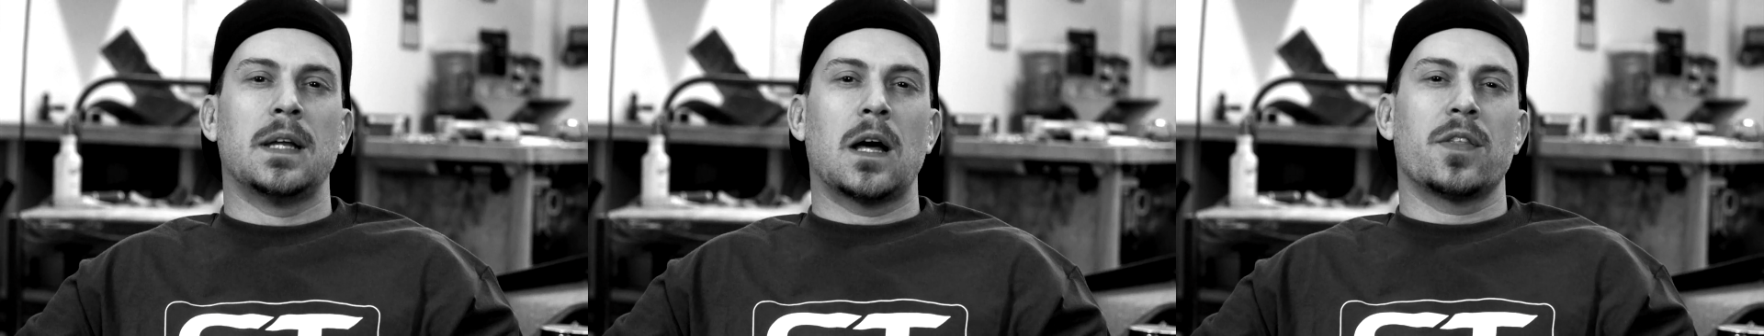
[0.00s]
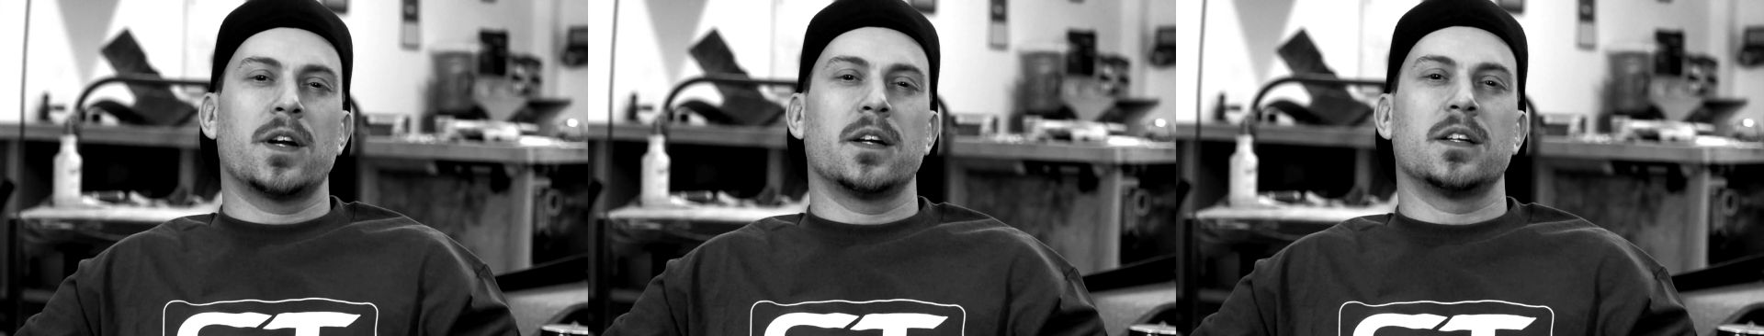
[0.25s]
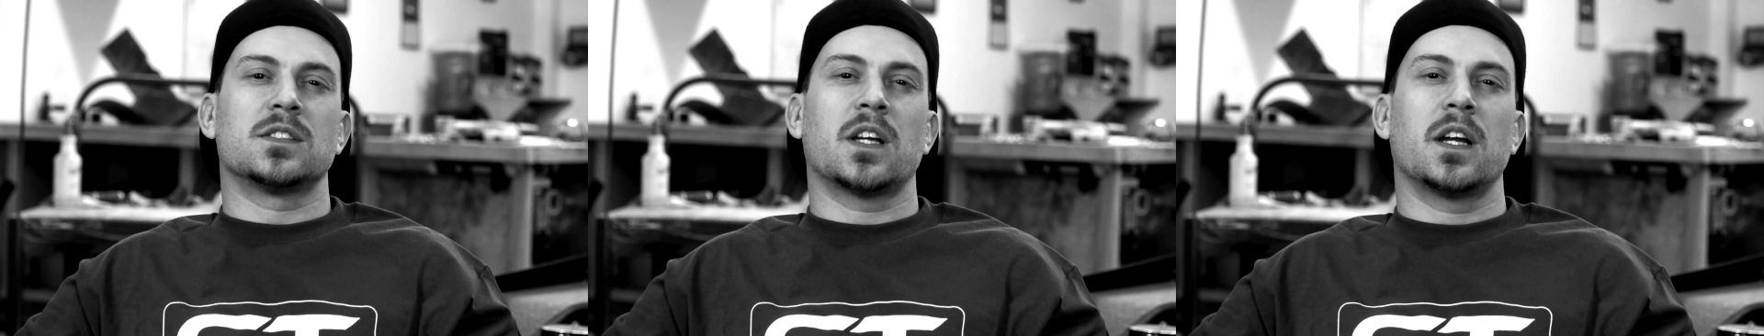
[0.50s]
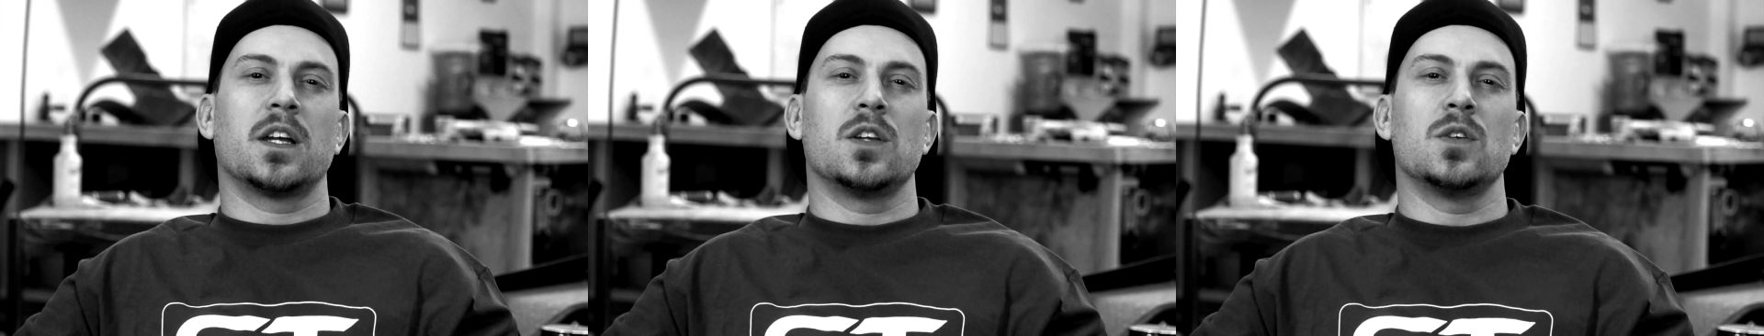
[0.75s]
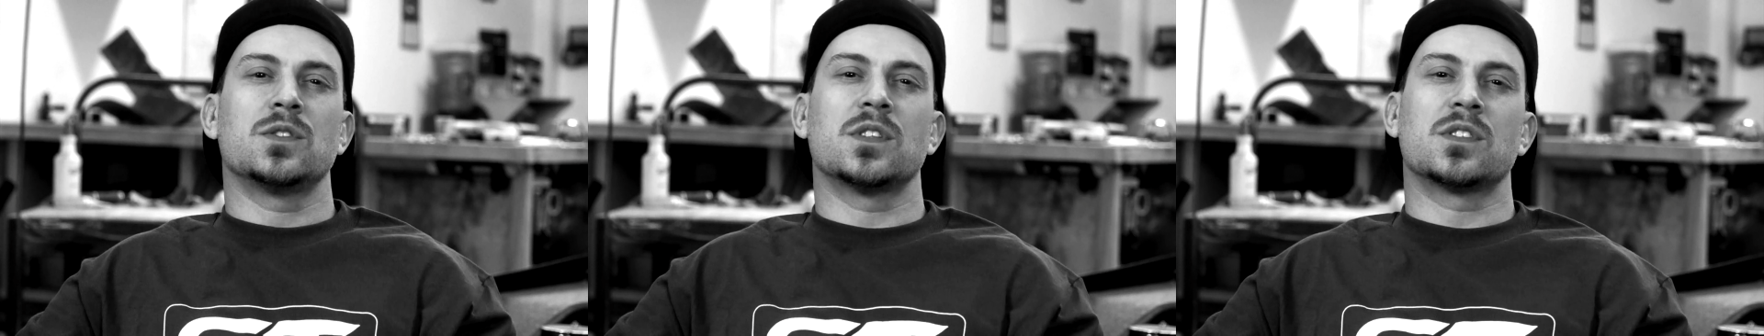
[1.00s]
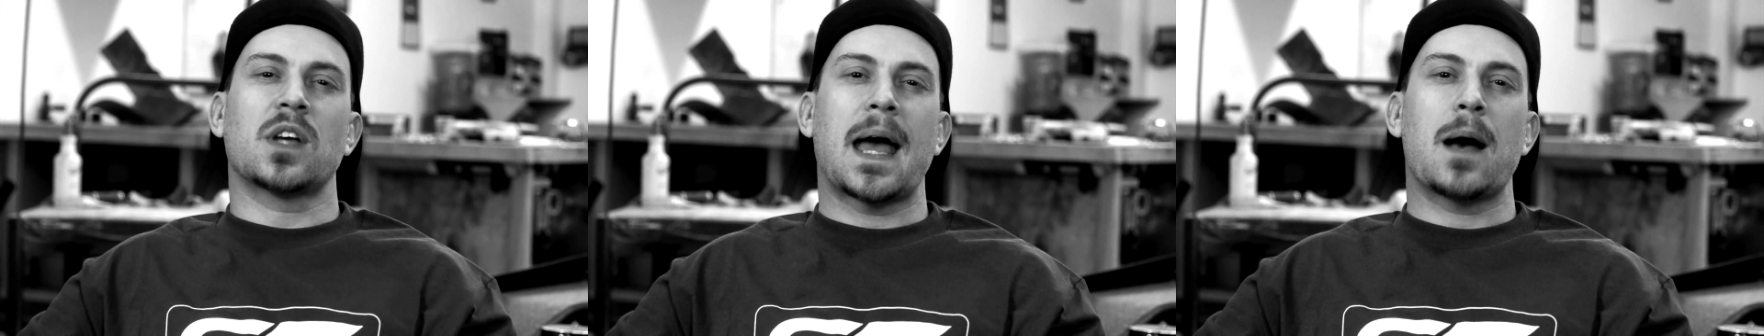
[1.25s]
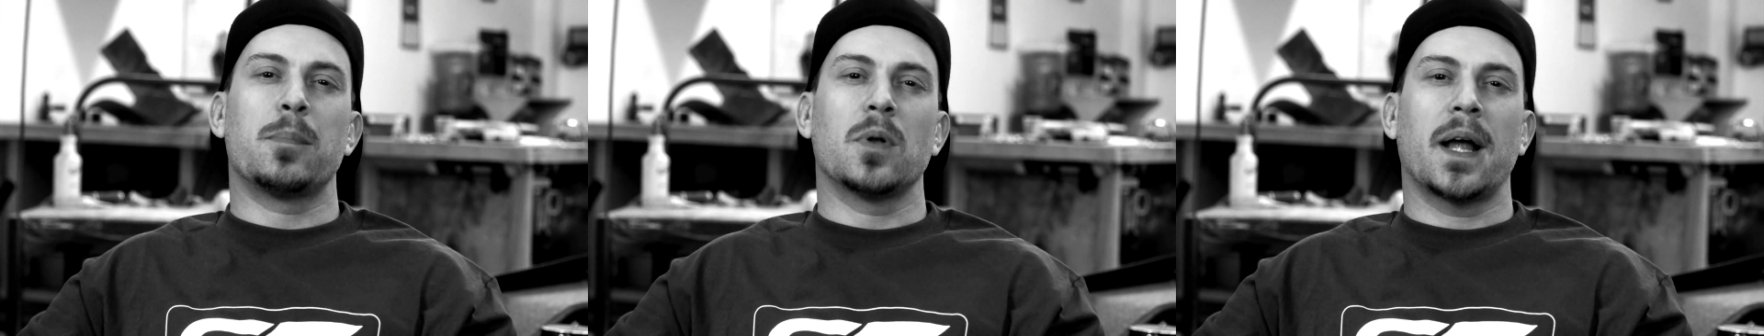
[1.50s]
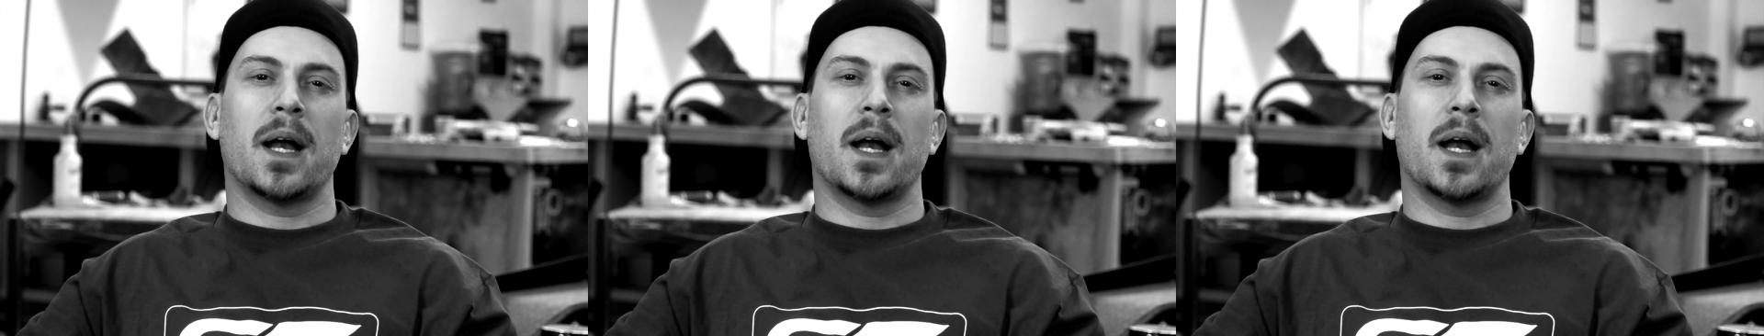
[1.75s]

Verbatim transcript: Now that I decided to use this Apple